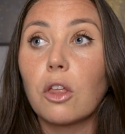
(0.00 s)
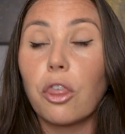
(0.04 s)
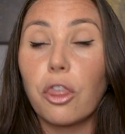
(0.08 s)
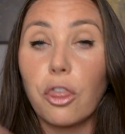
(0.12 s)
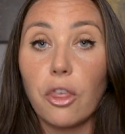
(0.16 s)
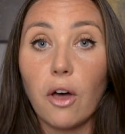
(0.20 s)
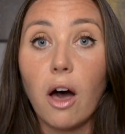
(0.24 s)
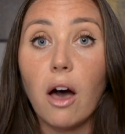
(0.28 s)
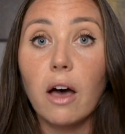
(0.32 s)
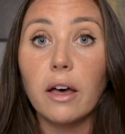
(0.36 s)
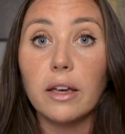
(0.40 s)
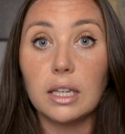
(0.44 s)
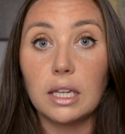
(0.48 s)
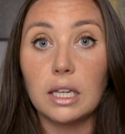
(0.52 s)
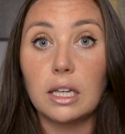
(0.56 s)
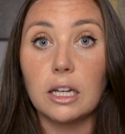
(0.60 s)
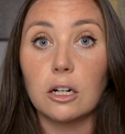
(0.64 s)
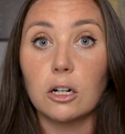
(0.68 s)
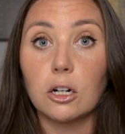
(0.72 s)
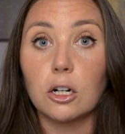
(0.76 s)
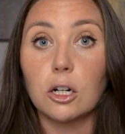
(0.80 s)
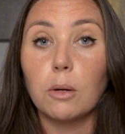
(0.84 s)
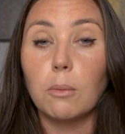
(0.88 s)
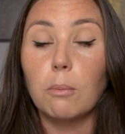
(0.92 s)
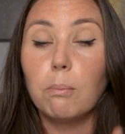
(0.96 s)
thought
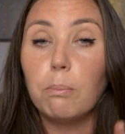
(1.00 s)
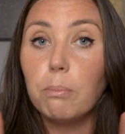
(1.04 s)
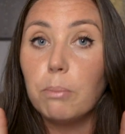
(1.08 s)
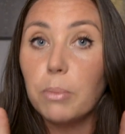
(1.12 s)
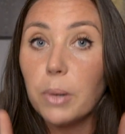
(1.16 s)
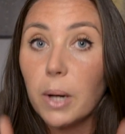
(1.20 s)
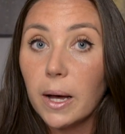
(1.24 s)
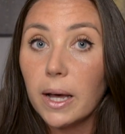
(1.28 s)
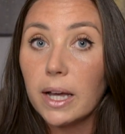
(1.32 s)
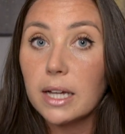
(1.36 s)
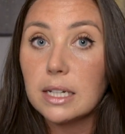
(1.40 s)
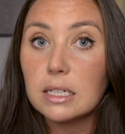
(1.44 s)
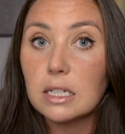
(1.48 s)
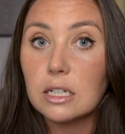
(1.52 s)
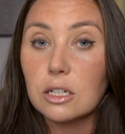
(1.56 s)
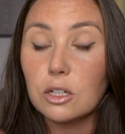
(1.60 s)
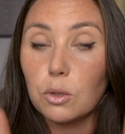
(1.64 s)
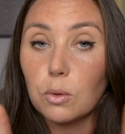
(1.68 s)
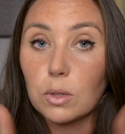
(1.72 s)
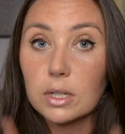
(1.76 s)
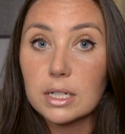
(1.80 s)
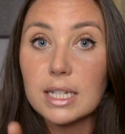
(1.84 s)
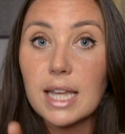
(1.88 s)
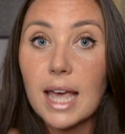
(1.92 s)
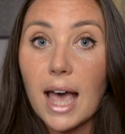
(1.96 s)
here, but
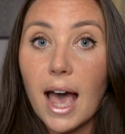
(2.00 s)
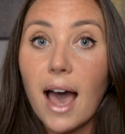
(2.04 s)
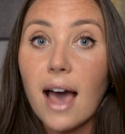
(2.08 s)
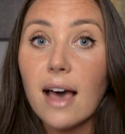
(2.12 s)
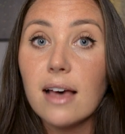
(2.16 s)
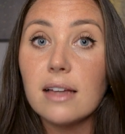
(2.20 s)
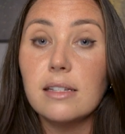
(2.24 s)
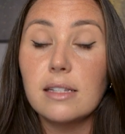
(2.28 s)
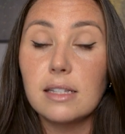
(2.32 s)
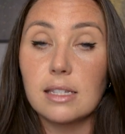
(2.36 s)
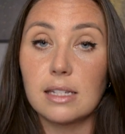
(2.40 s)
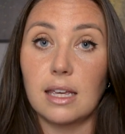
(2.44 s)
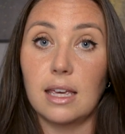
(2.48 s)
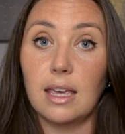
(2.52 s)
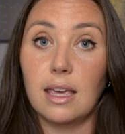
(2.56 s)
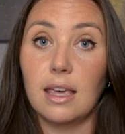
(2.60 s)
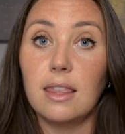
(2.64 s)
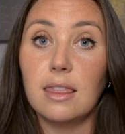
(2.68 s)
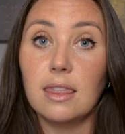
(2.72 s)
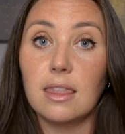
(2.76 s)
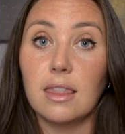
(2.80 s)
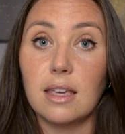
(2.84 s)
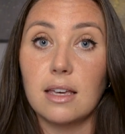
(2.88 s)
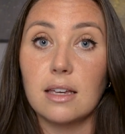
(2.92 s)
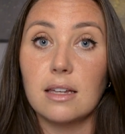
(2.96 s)
your task
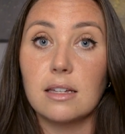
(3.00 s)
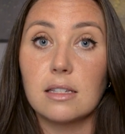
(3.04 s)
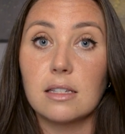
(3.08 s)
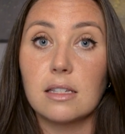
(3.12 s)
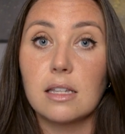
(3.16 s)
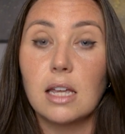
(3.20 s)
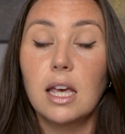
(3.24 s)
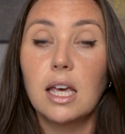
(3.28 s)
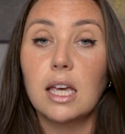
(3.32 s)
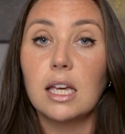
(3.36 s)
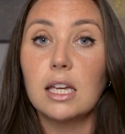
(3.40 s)
in this